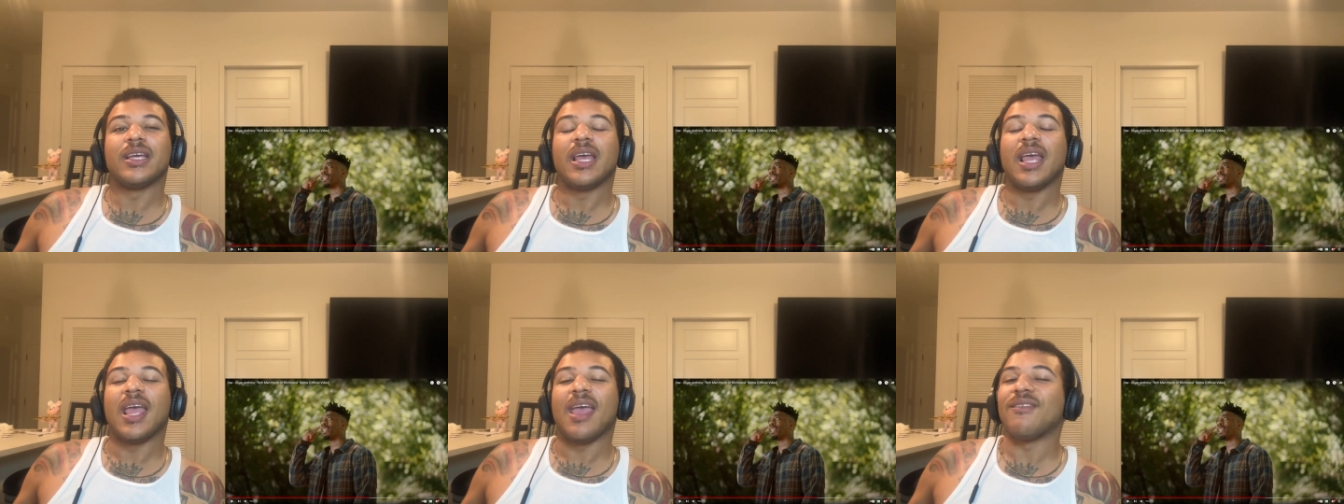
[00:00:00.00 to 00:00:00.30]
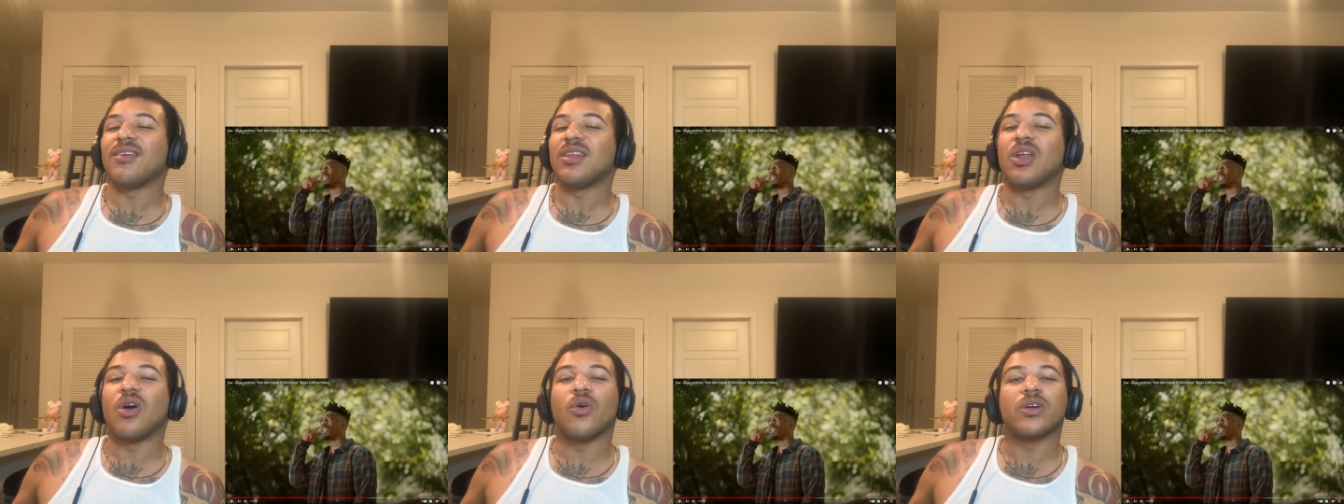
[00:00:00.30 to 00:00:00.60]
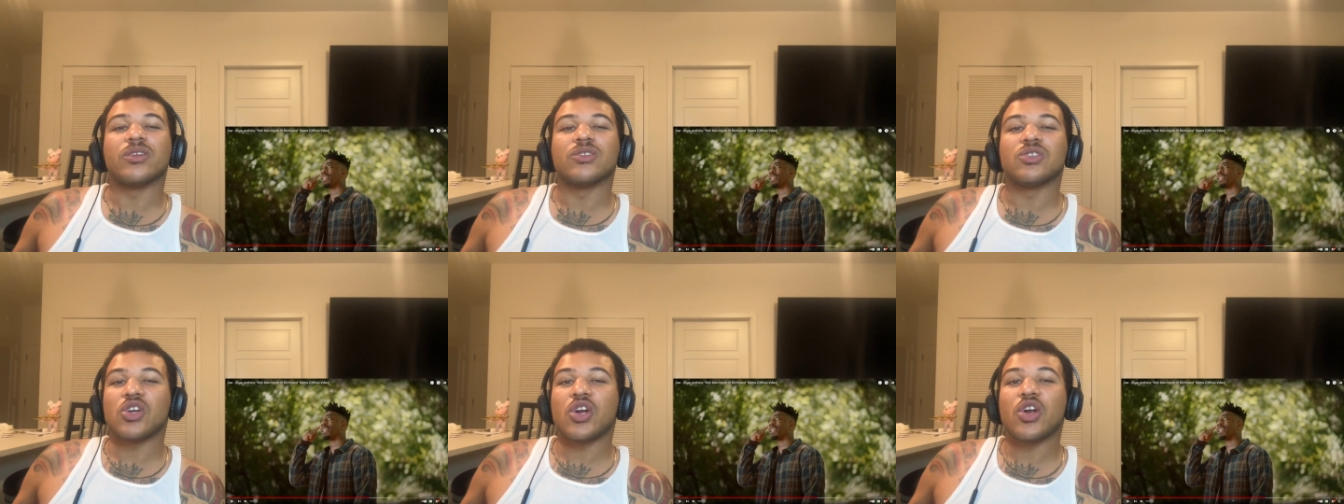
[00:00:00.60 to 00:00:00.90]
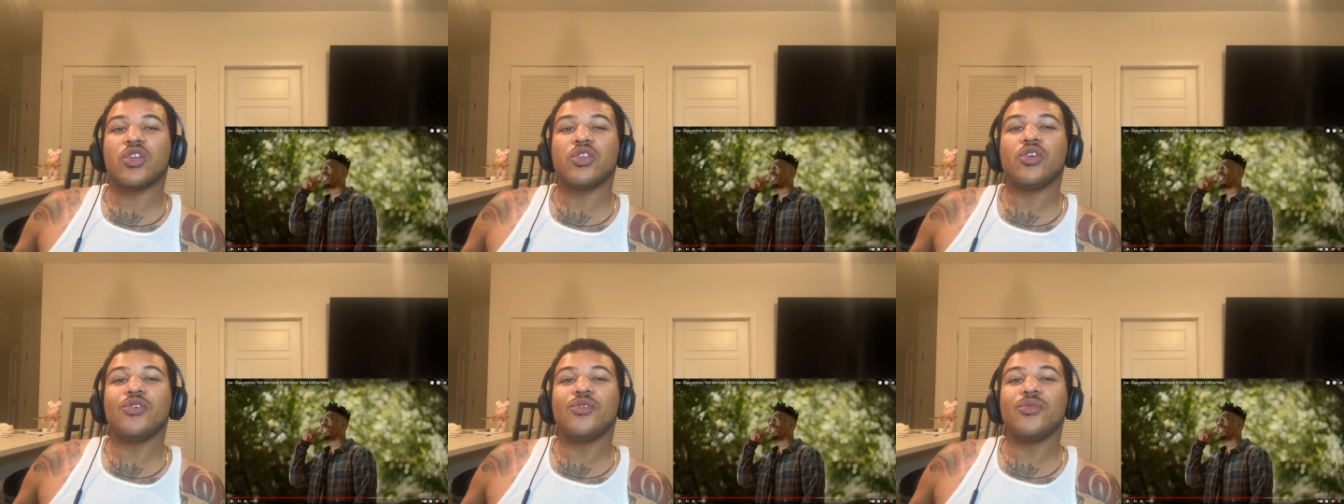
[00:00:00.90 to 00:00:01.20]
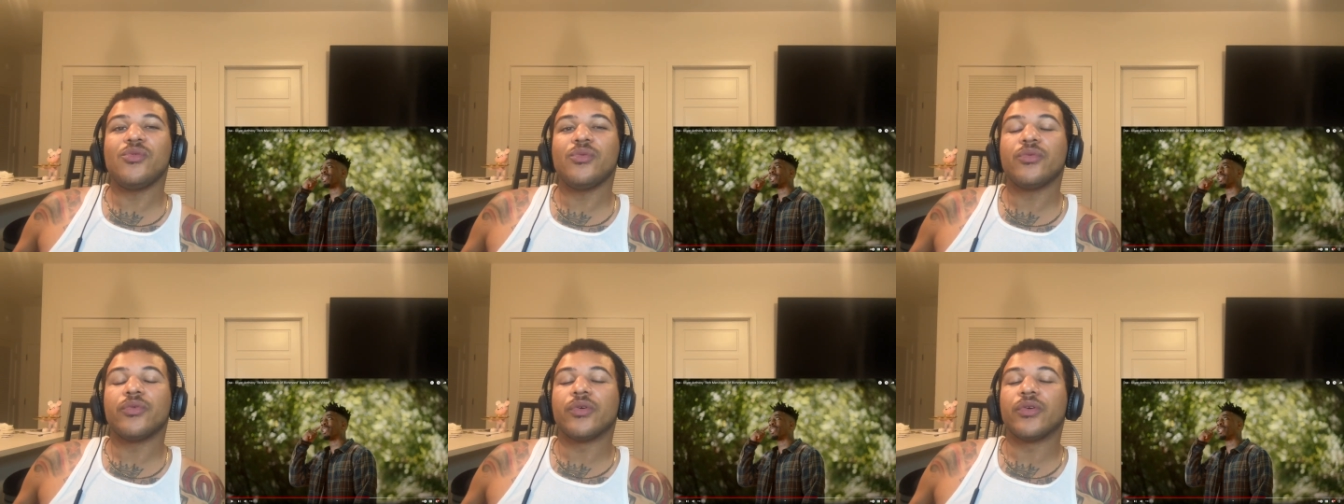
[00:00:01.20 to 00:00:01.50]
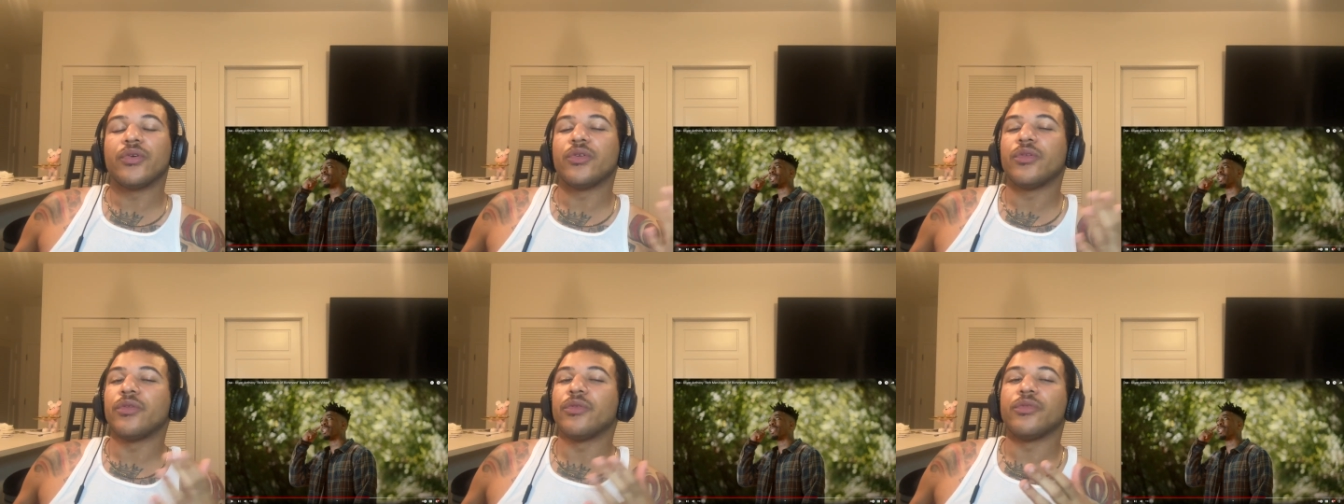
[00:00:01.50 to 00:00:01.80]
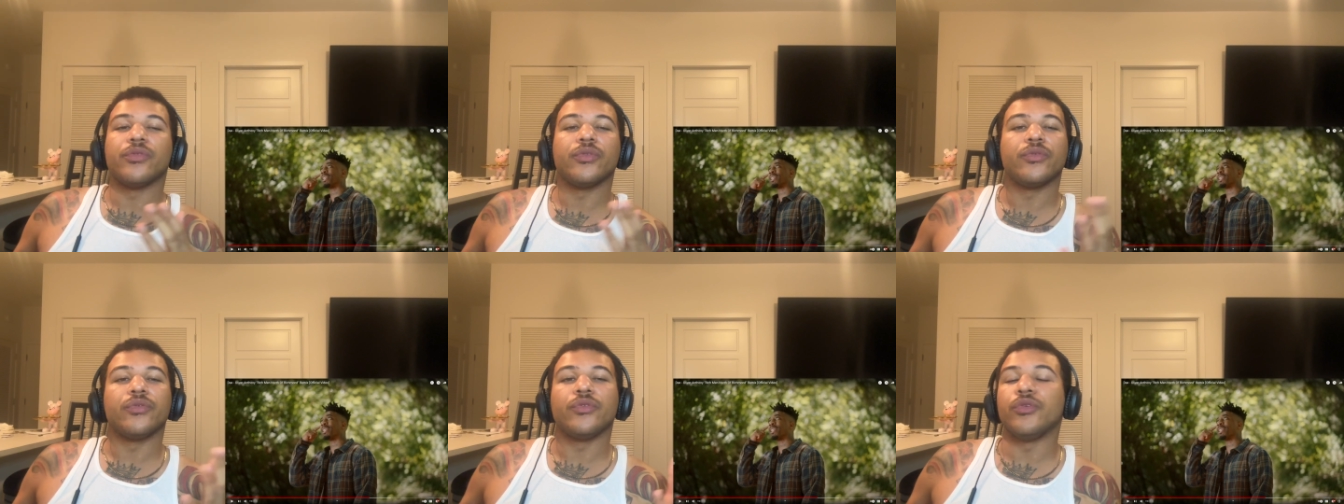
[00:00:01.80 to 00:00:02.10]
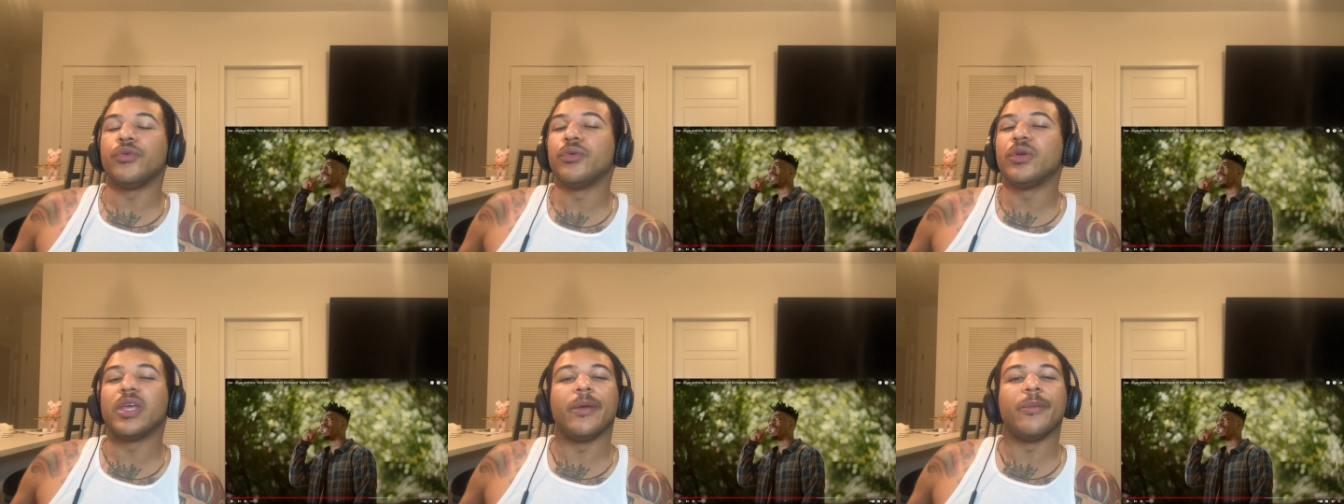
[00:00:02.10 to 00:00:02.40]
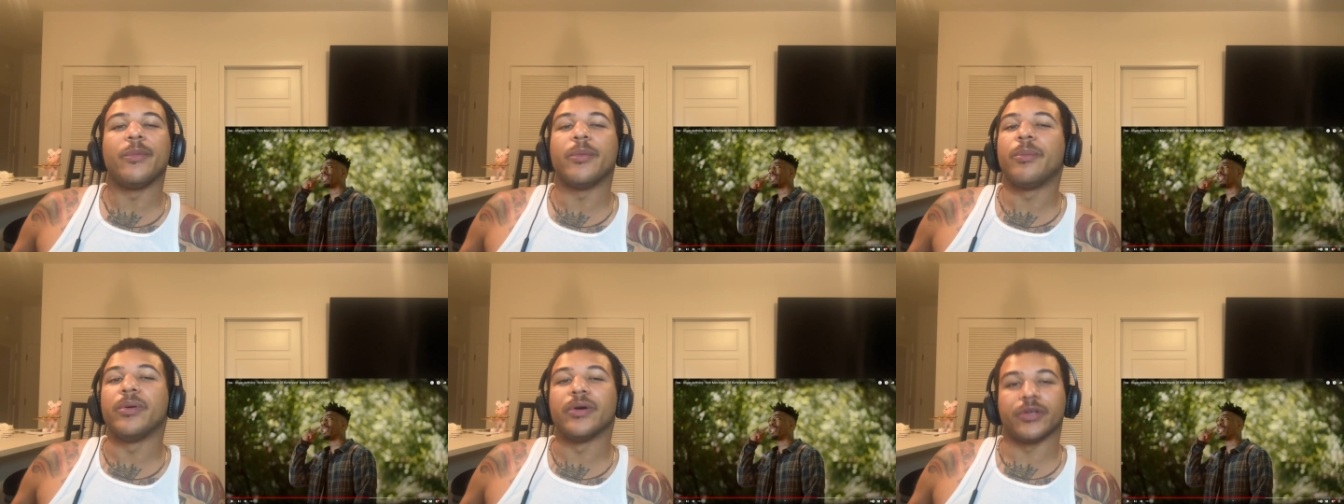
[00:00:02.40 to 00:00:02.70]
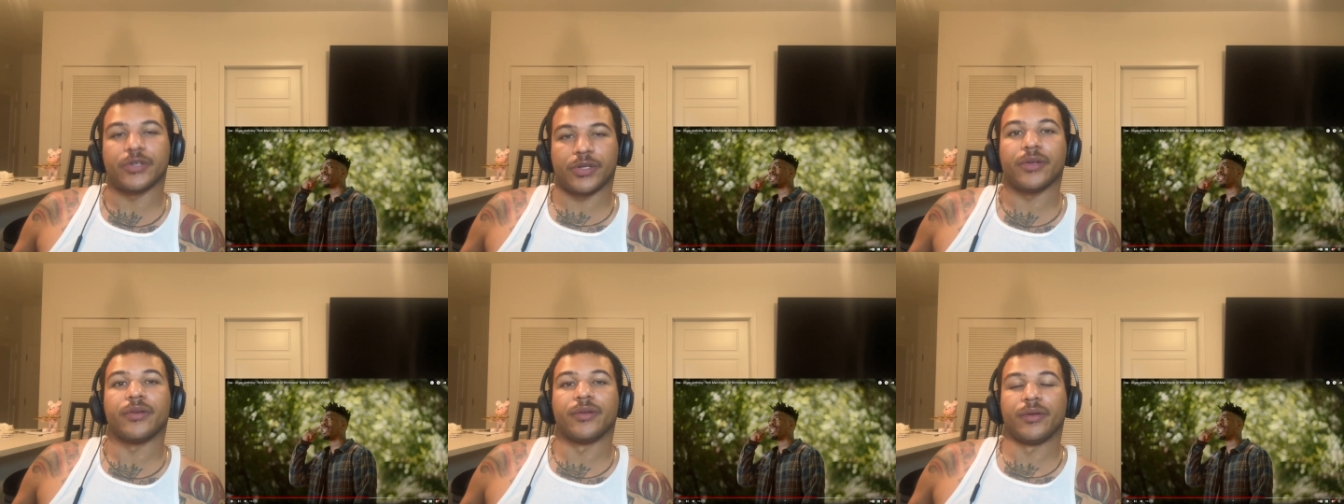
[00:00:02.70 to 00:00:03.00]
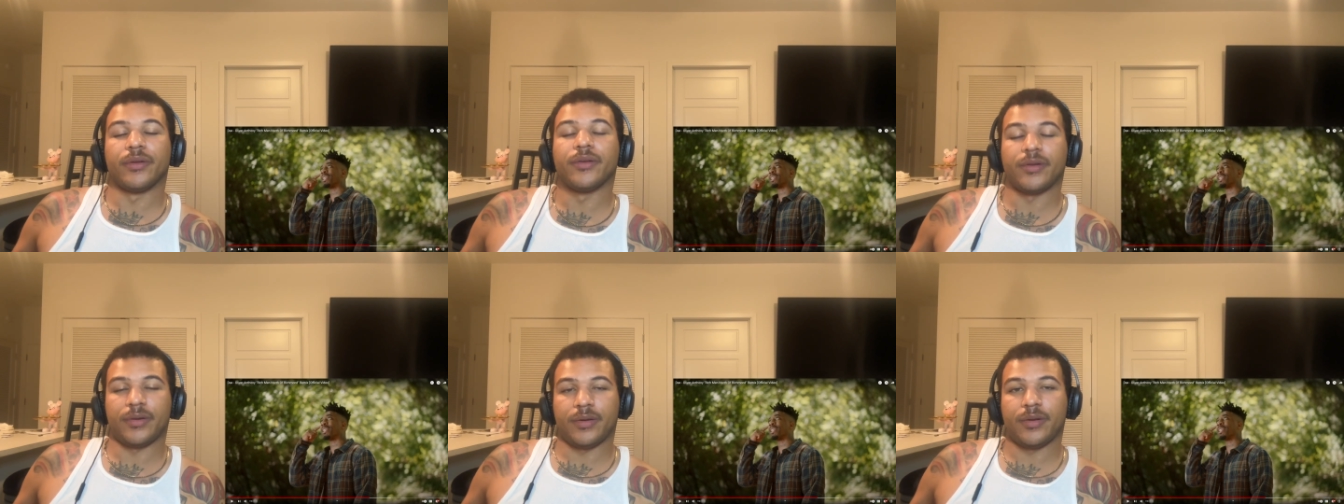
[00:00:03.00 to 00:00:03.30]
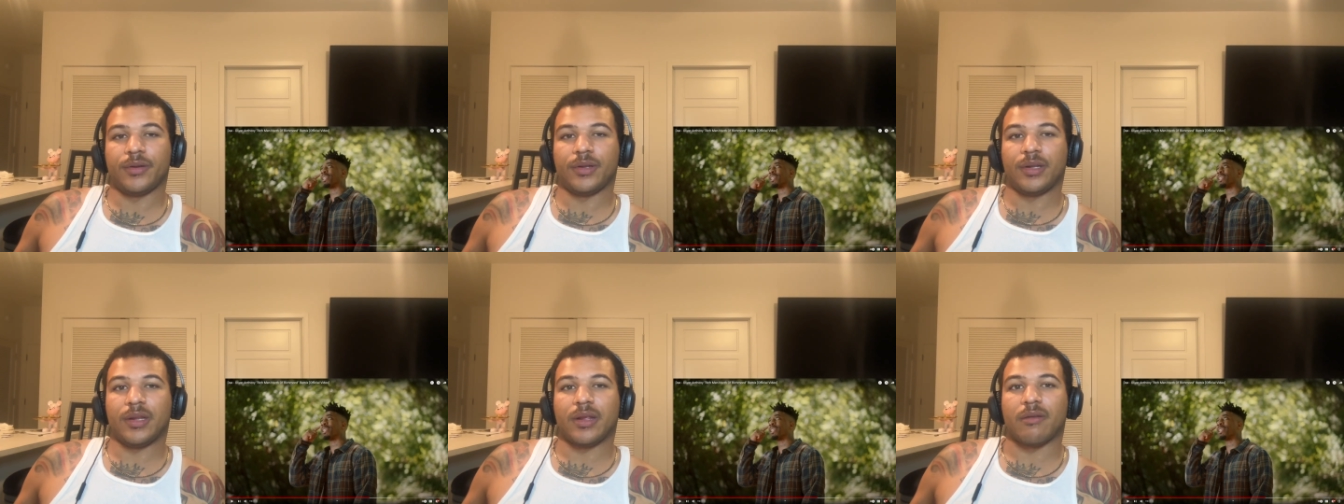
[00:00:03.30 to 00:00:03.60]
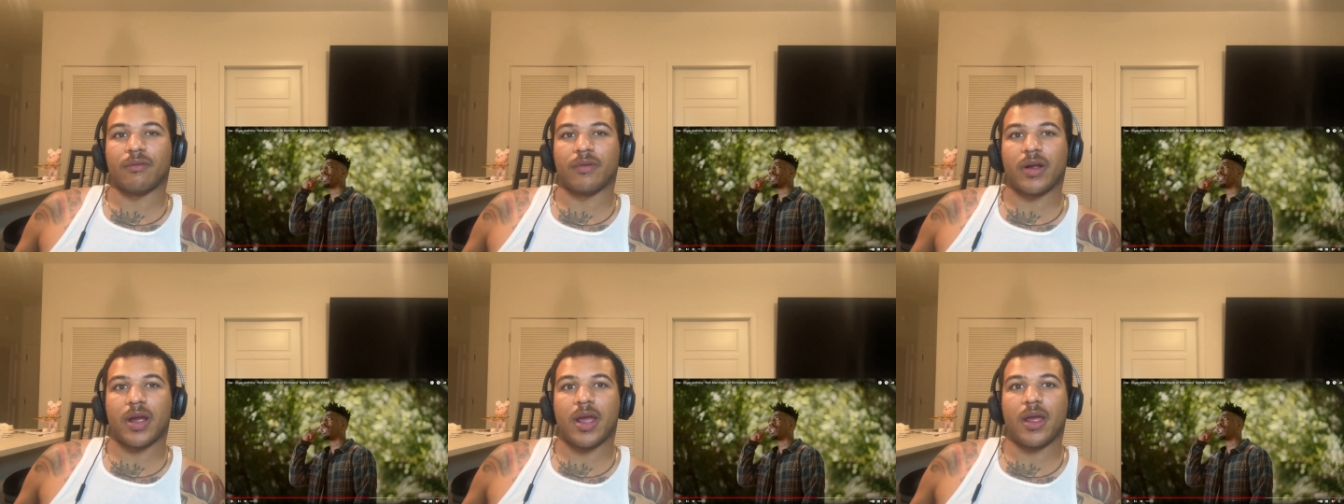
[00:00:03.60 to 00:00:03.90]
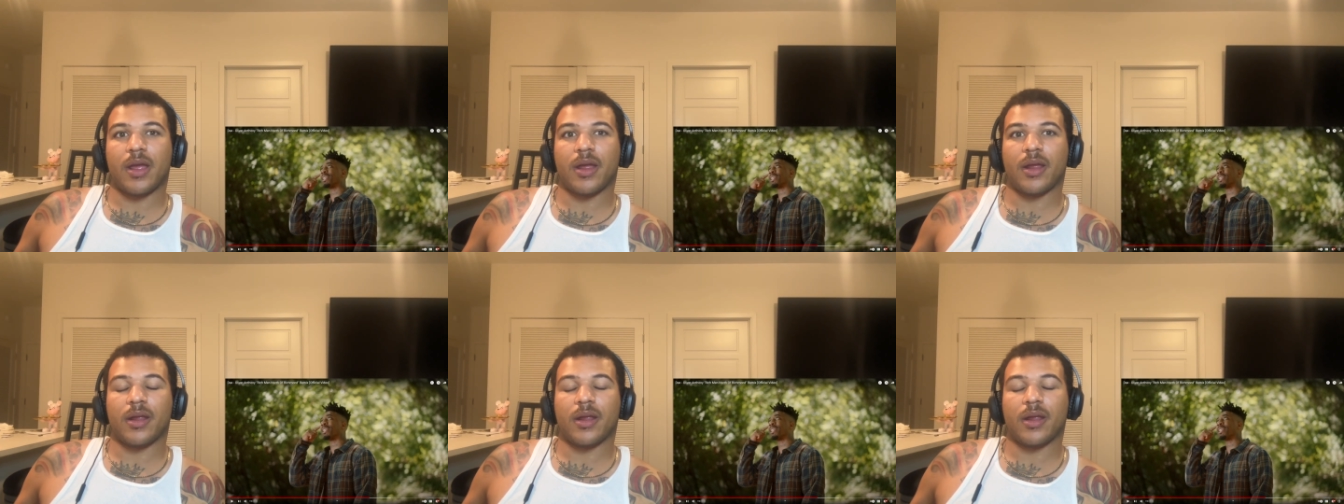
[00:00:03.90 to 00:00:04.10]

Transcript: If it don't concern you, you keep pushing. All right?